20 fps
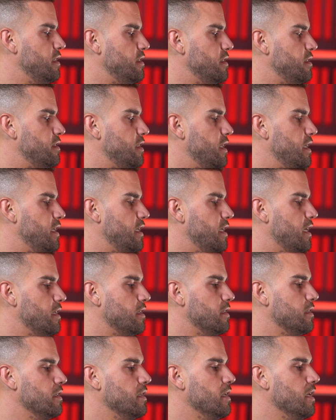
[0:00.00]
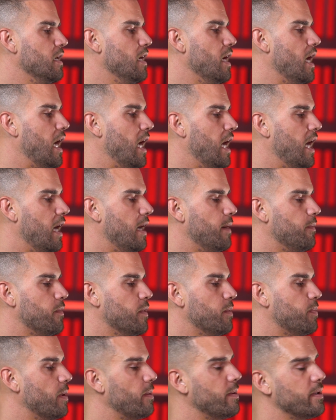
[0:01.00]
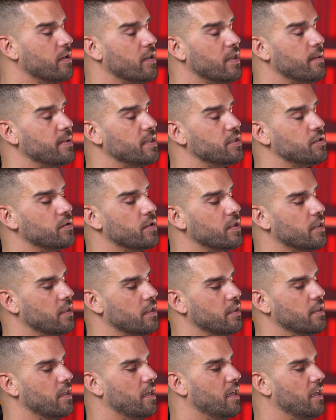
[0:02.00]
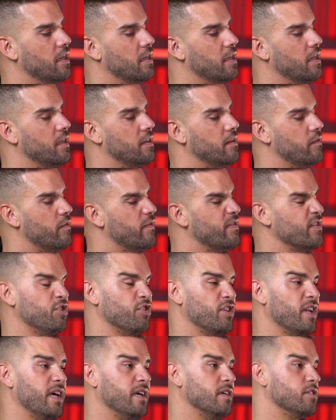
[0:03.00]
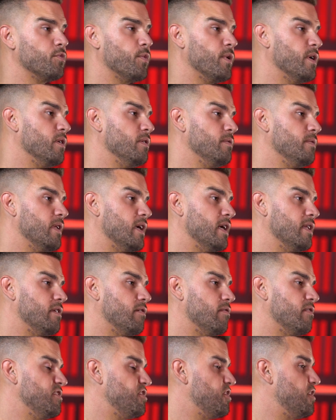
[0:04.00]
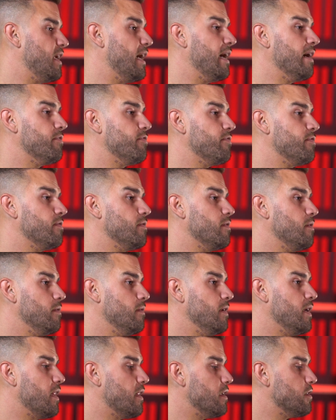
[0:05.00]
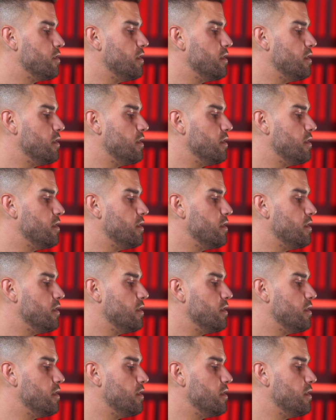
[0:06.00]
ECC88. We're probably going to be doing the Revision A as well, and the Revision F with it.